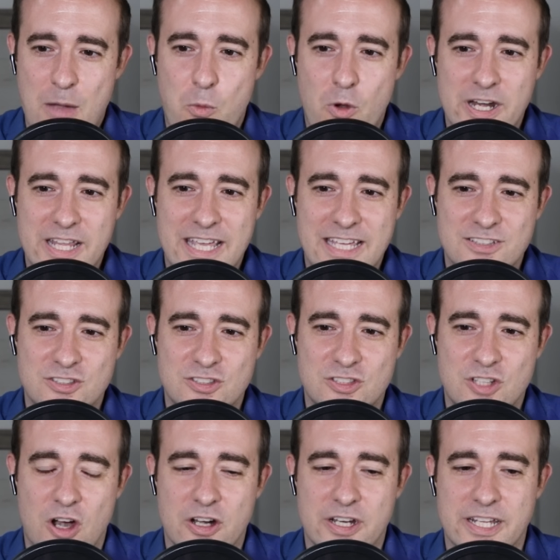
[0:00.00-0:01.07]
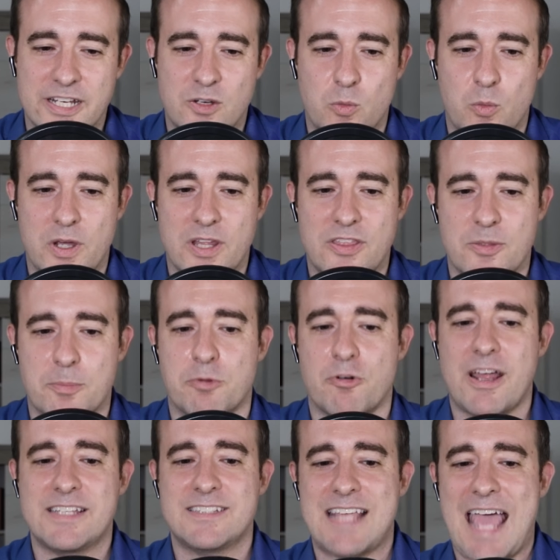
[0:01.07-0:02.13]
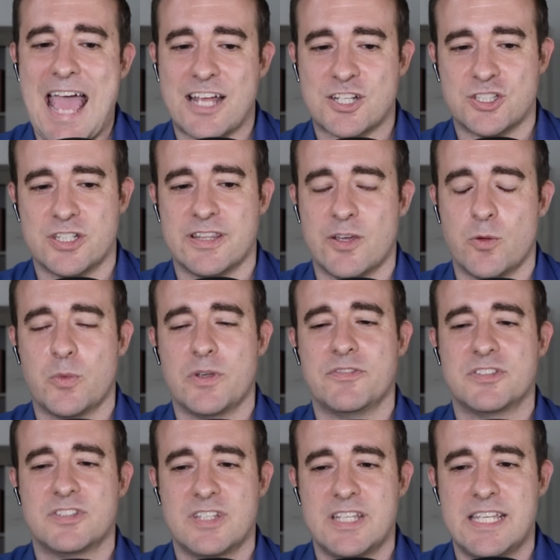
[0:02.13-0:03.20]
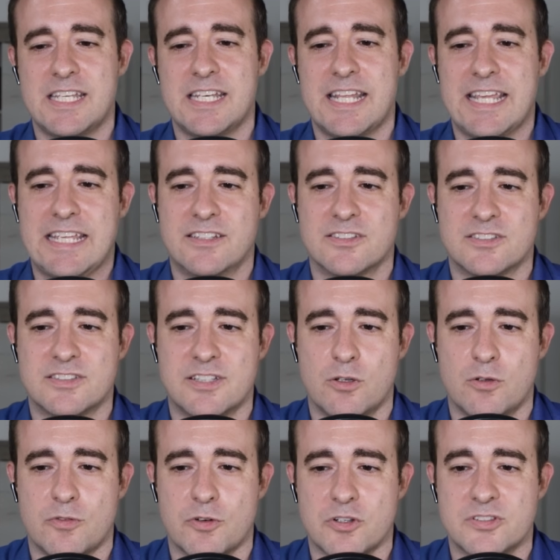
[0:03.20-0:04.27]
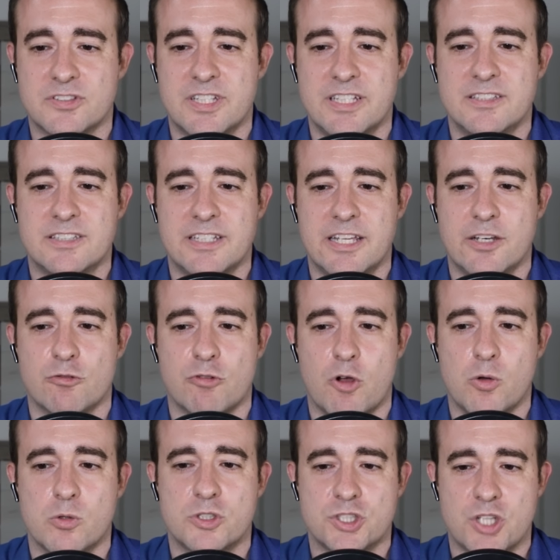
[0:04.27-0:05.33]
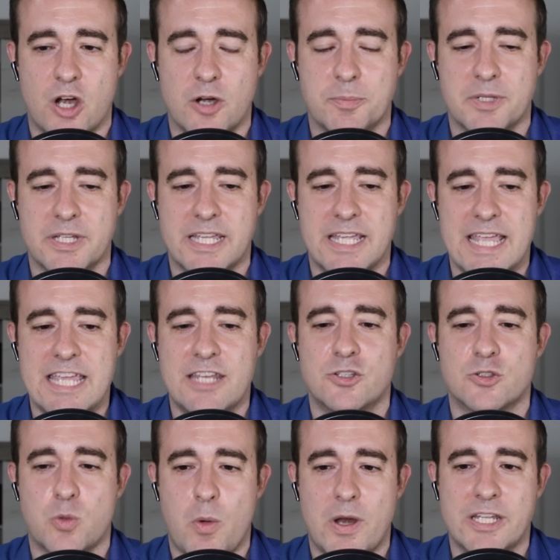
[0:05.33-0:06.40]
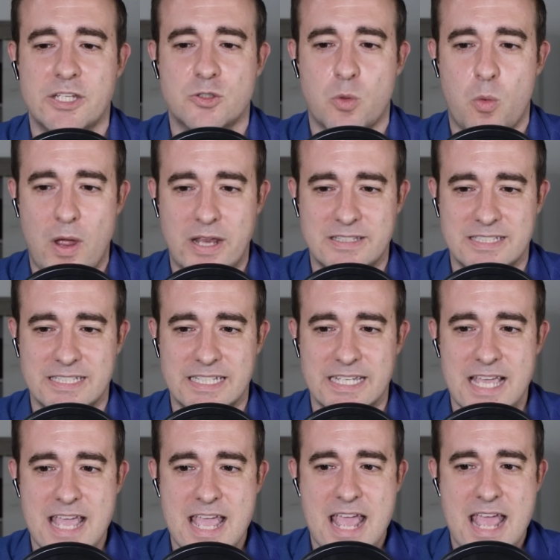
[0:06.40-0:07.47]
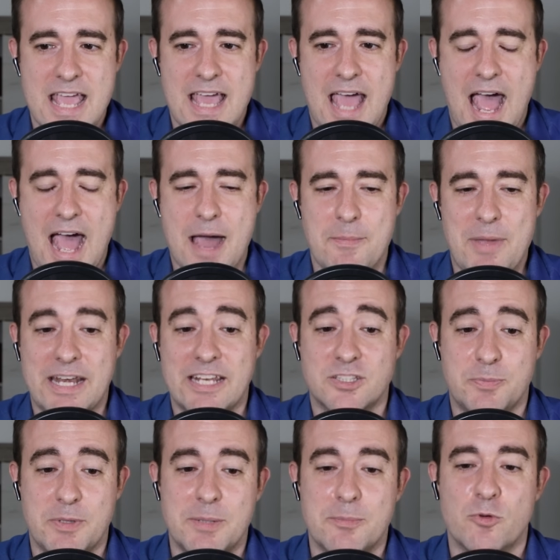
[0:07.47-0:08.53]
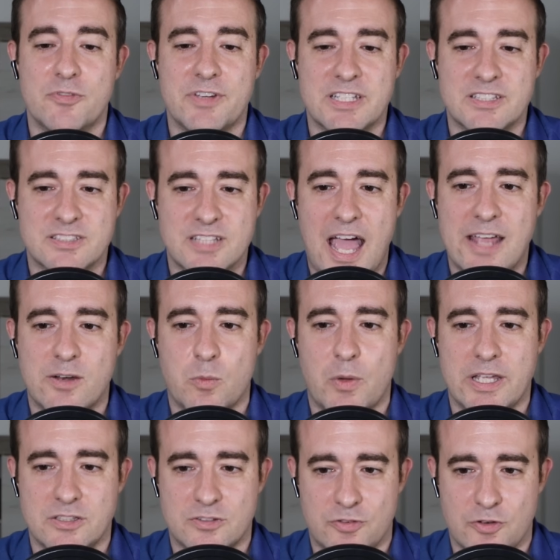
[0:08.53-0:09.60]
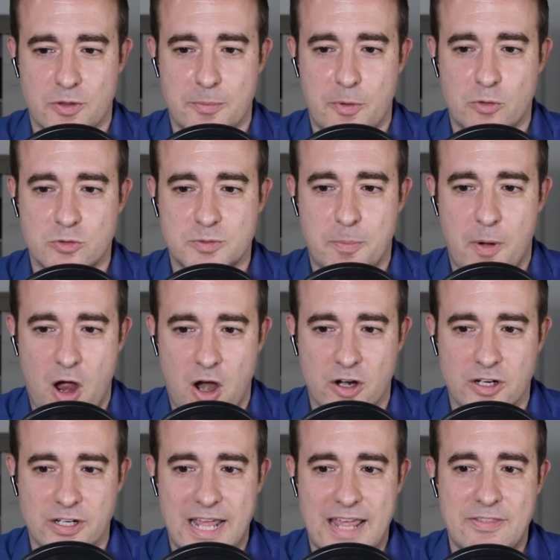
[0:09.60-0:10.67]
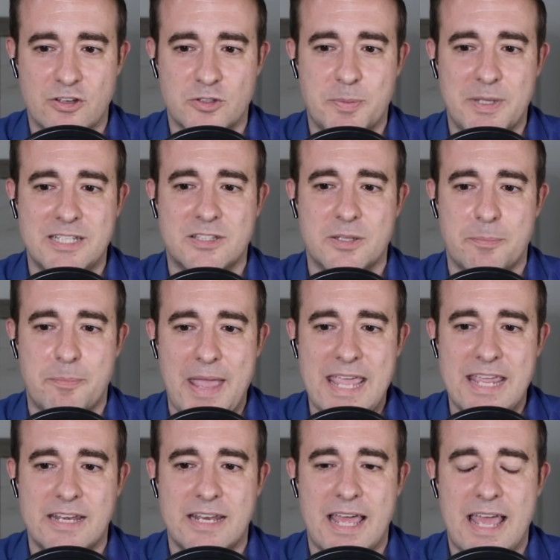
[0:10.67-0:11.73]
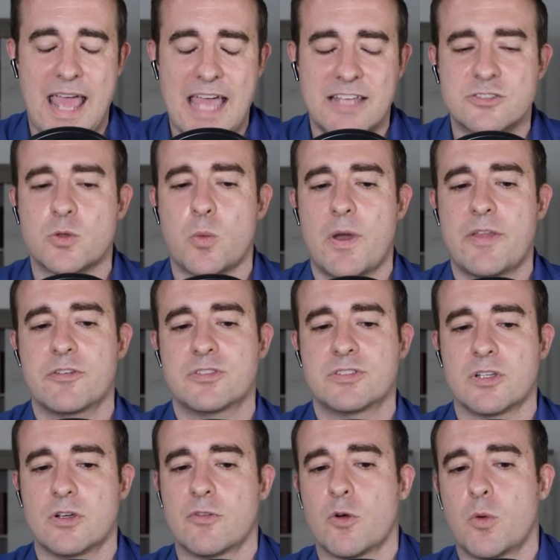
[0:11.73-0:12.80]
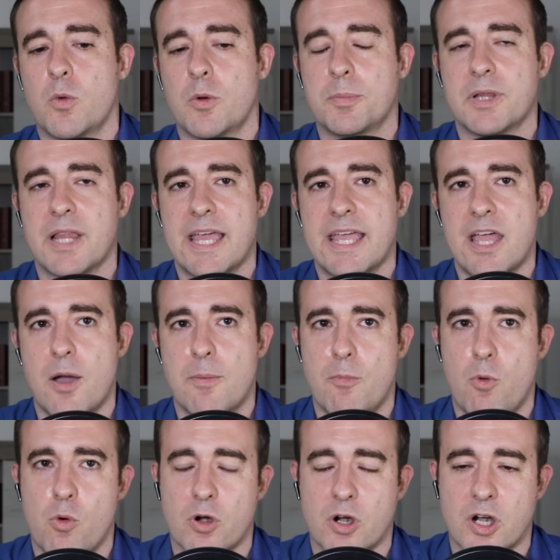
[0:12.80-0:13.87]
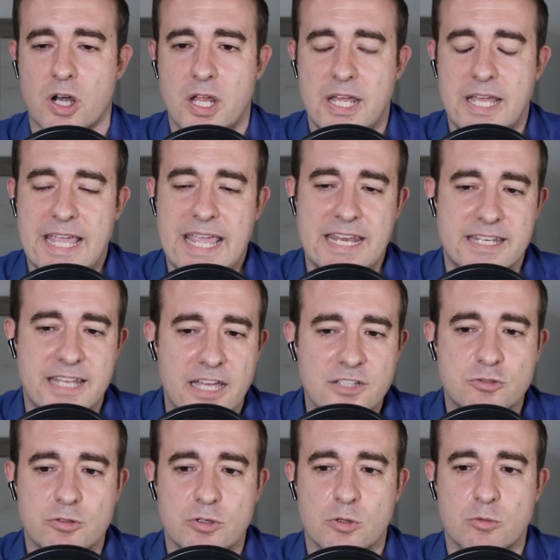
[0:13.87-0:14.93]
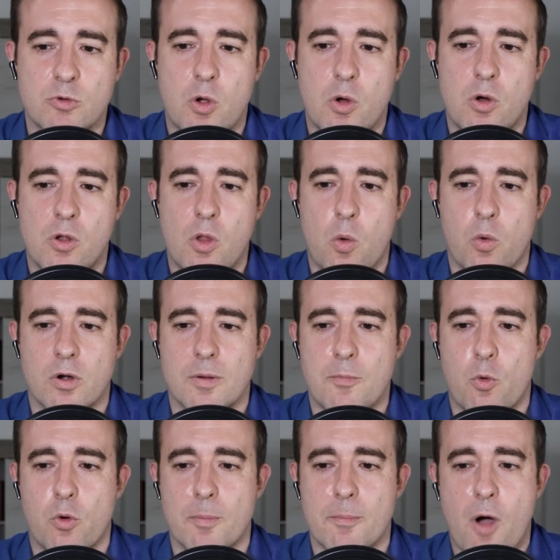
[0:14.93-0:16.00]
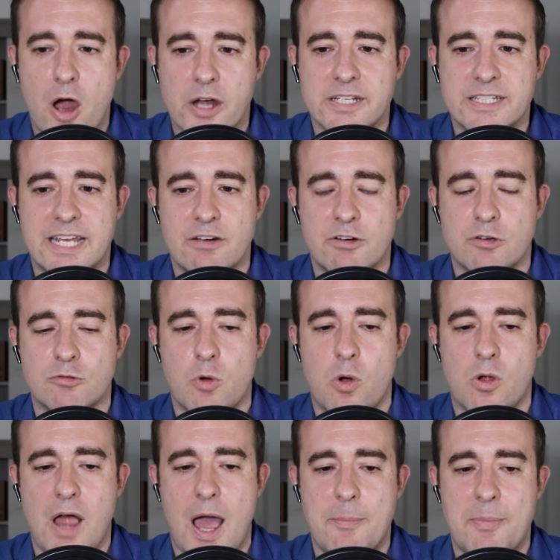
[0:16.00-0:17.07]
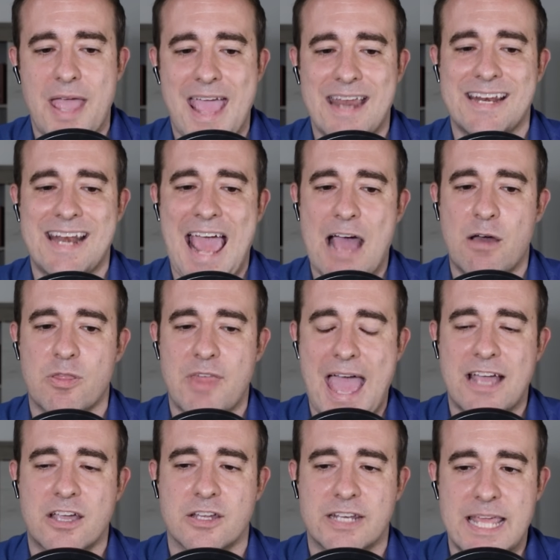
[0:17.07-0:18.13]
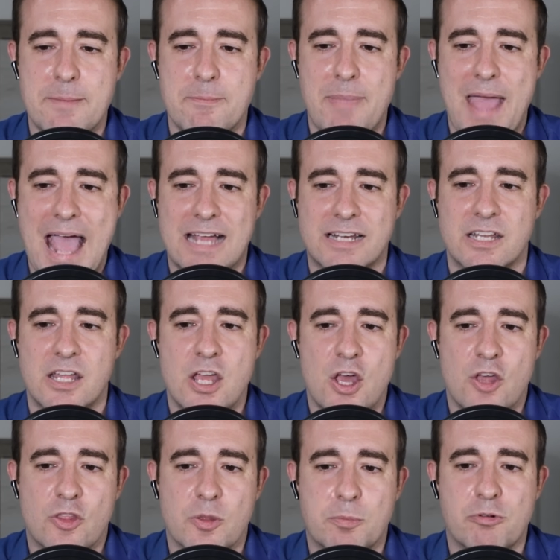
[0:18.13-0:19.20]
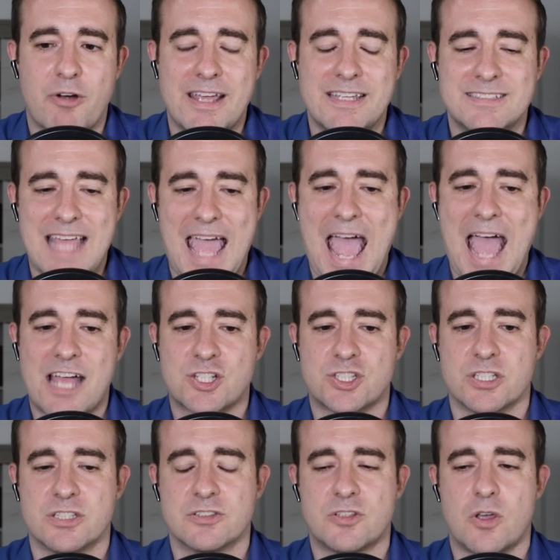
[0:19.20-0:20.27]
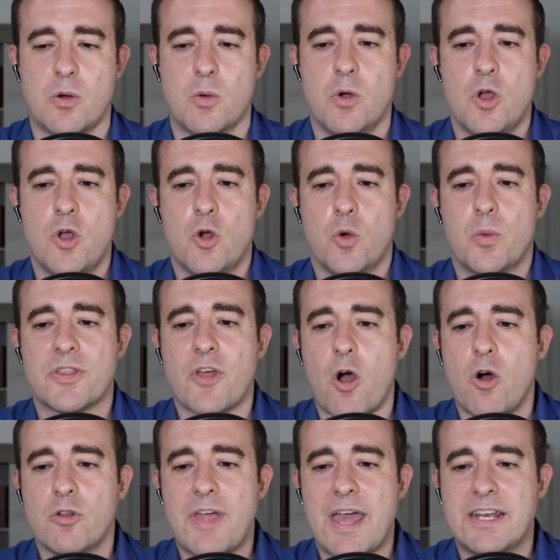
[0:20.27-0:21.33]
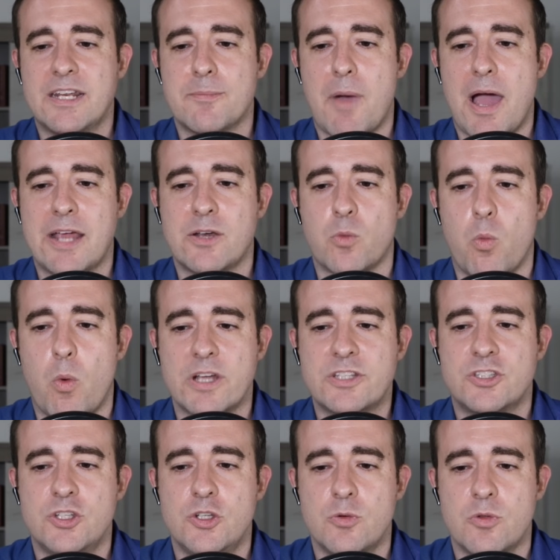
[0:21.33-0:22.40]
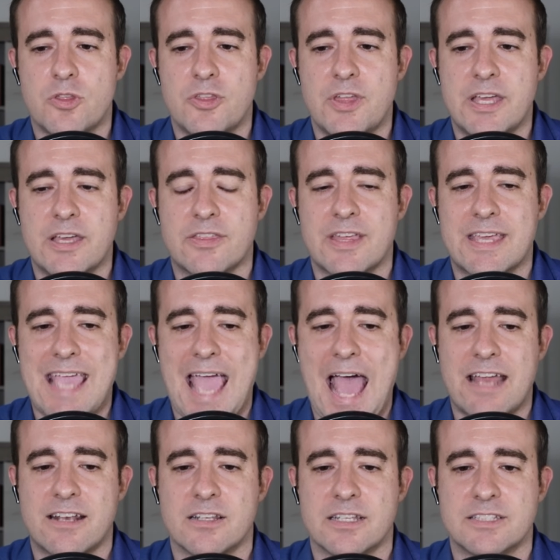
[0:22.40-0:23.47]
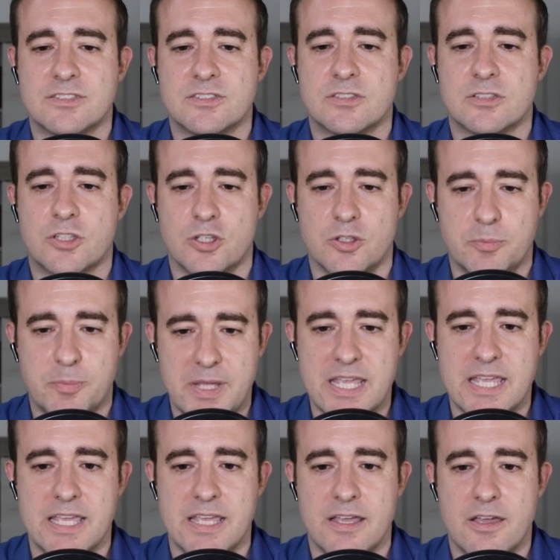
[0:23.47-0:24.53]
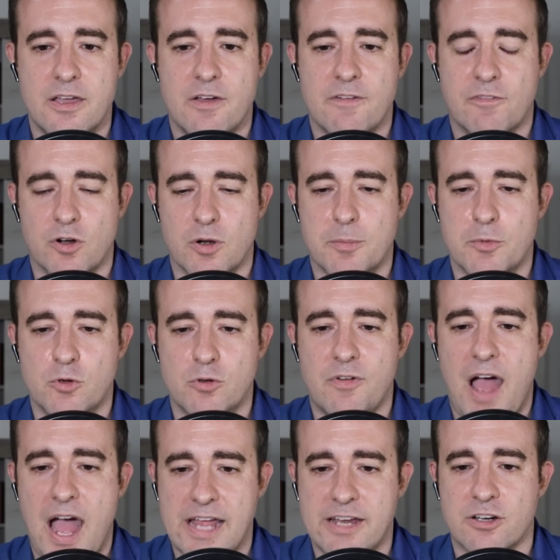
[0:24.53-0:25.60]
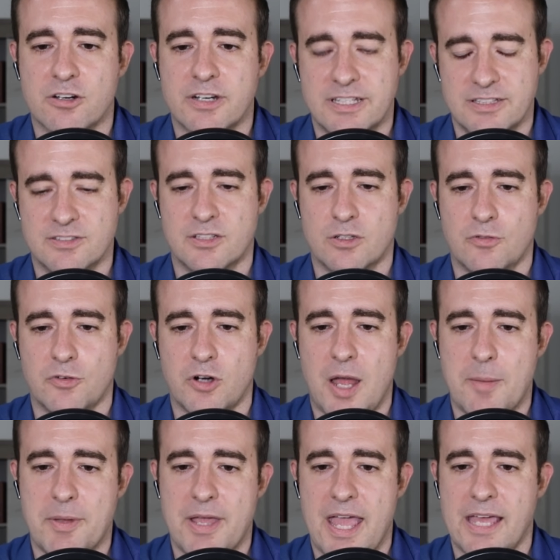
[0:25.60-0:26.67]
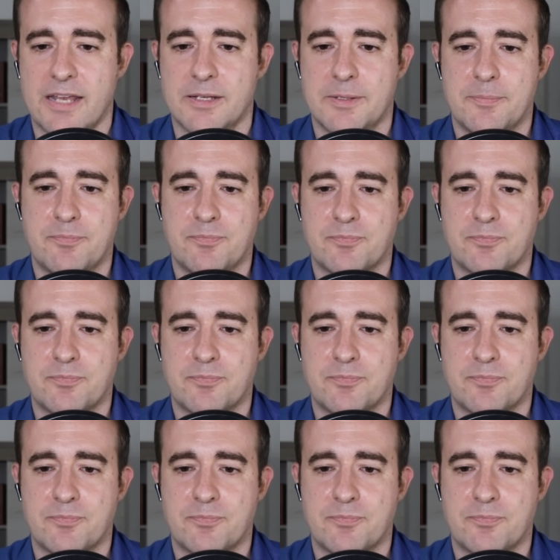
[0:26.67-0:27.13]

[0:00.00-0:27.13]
I want to get started with the price action that we've seen in silver since it rose sharply in twenty twenty. Um, and it's been moving sideways for the most part. And there's been debate as to whether silver will play a more industrial role or a more monetary role up ahead and how that could impact the price action. So with all that in mind, what do you think the catalysts could be for a move higher in silver up ahead?